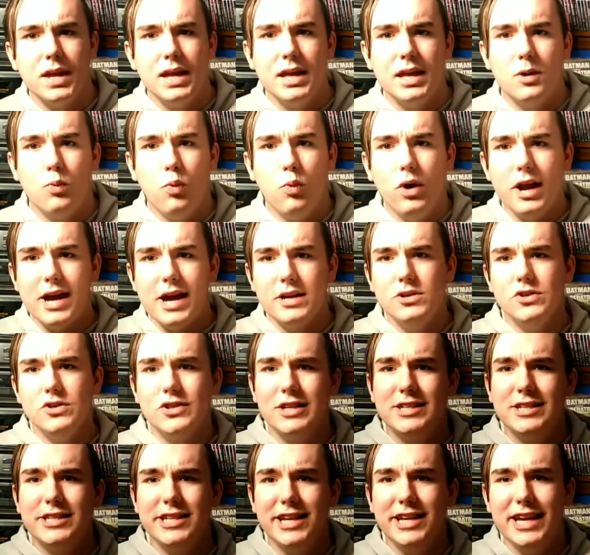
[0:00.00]
what I
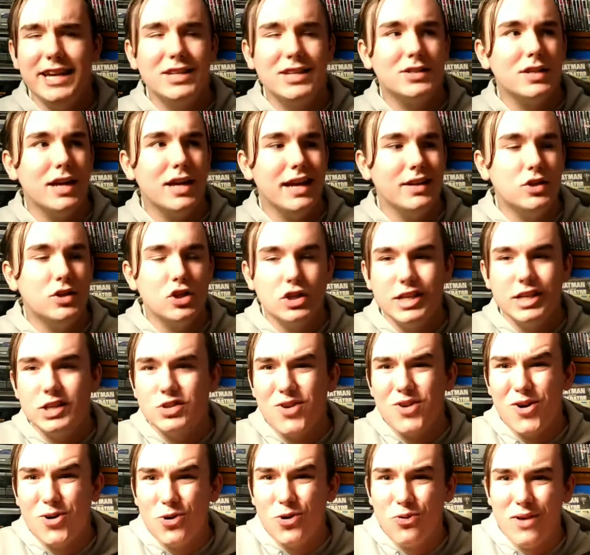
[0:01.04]
usually see is it just gets
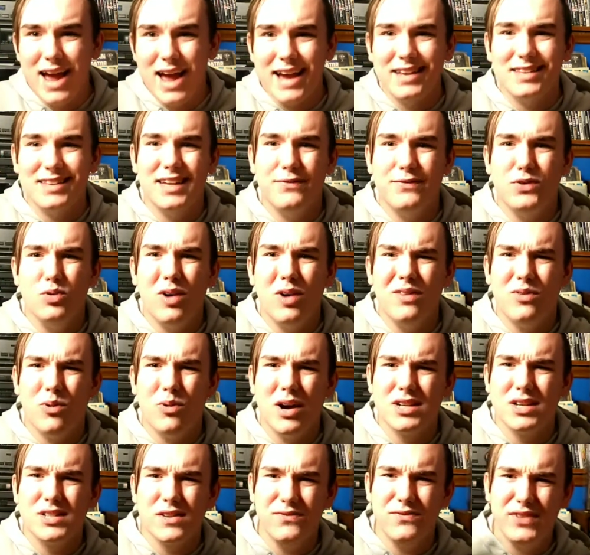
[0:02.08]
all crackly. If you ever
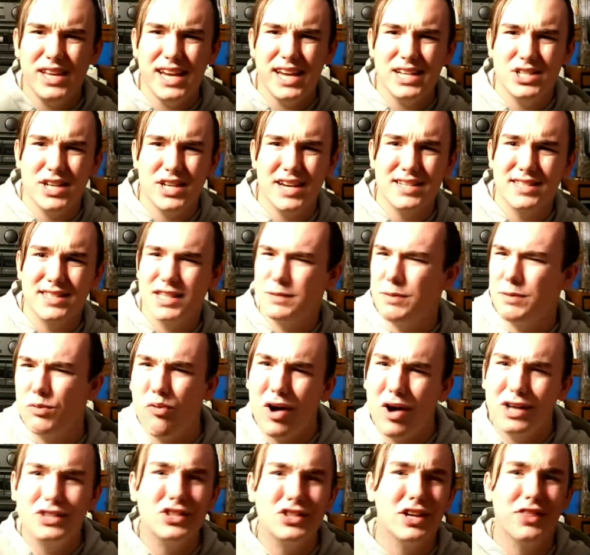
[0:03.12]
watched a VHS that's been
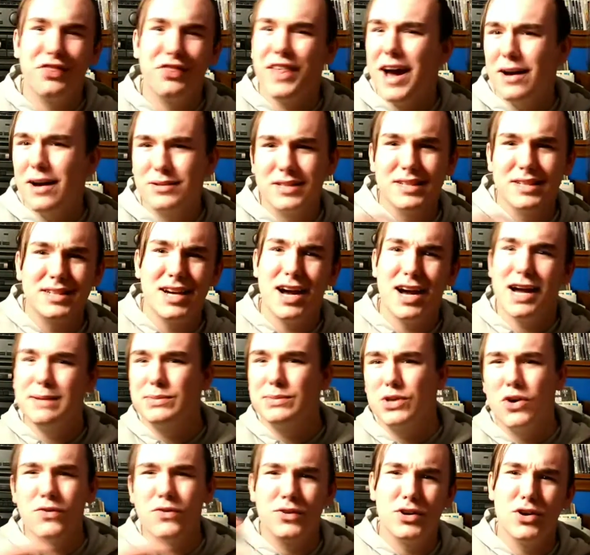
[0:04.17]
watched 1,000 times
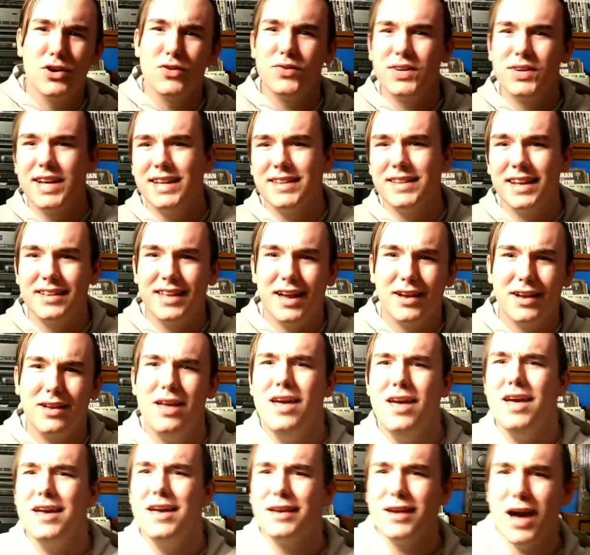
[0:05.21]
over and over again, like that
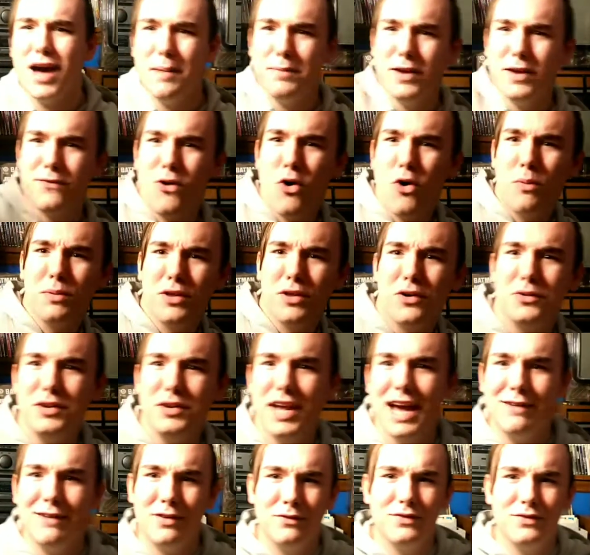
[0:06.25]
copy of Home Alone you
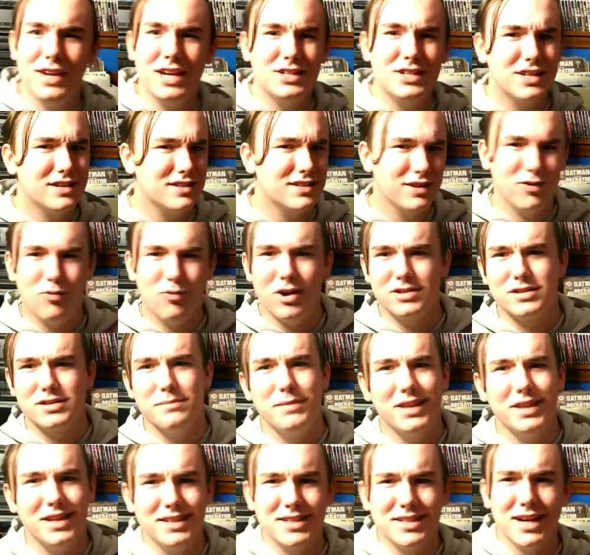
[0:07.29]
have on VHS that you watched
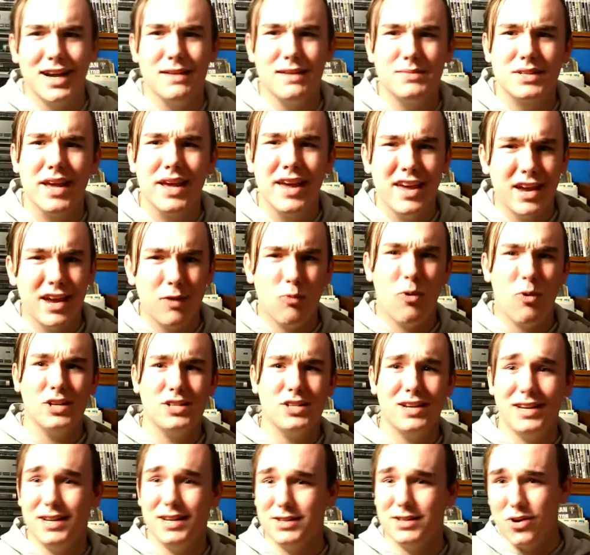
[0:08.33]
1,000,000 times and watch
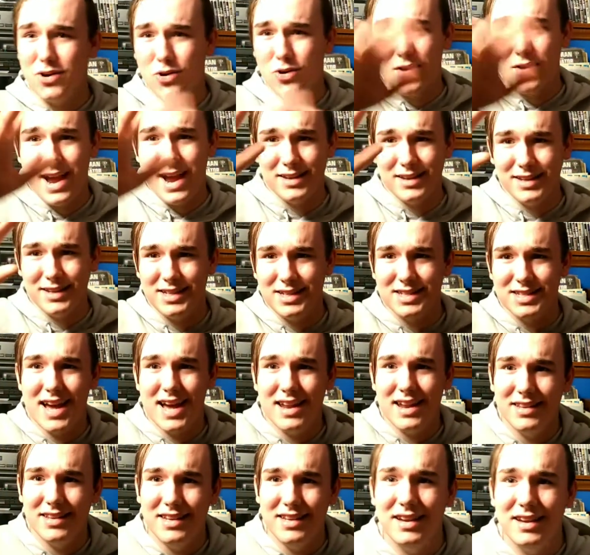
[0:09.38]
it and it's all crackly and
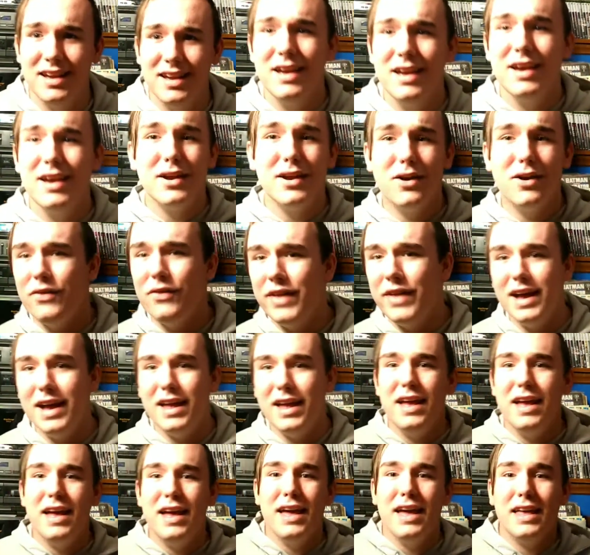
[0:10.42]
staticky and all that,
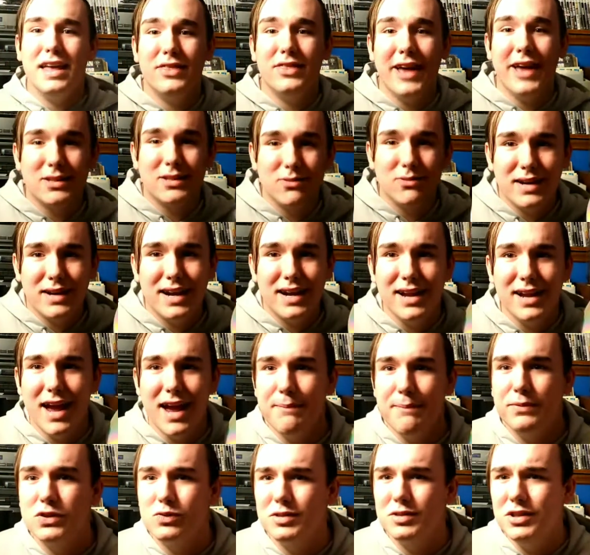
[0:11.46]
that's what kind of
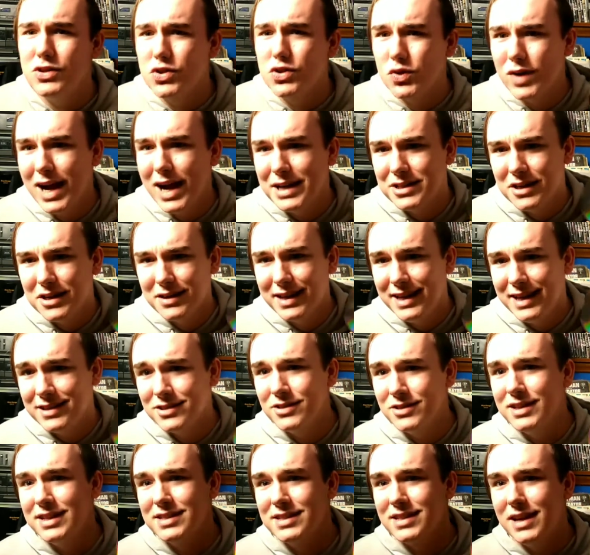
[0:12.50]
happens when you scratch a
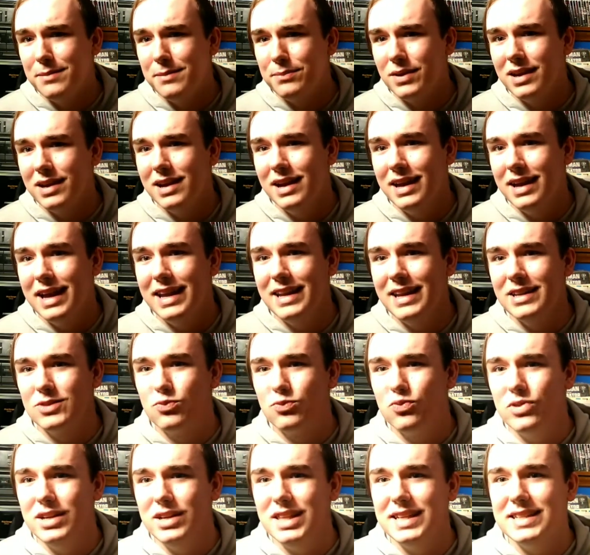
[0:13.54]
LaserDisc and play it, and it
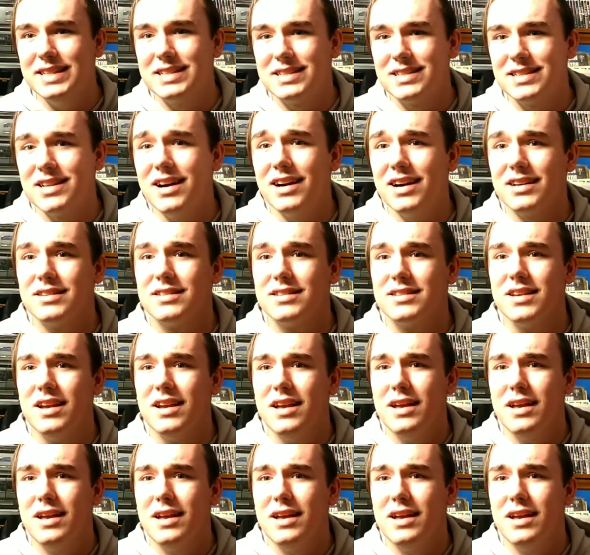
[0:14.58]
really sucks.